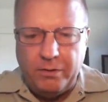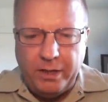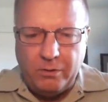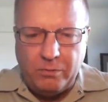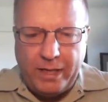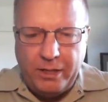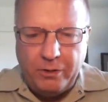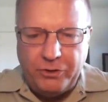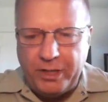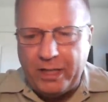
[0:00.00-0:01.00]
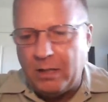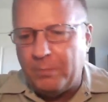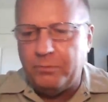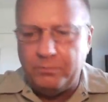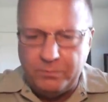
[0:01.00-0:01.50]
their radio
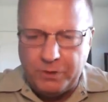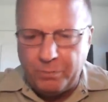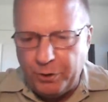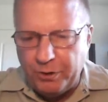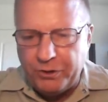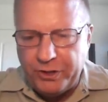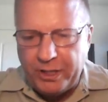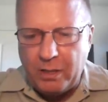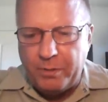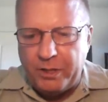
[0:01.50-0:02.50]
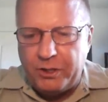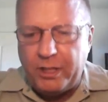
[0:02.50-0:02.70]
setup, computer setup,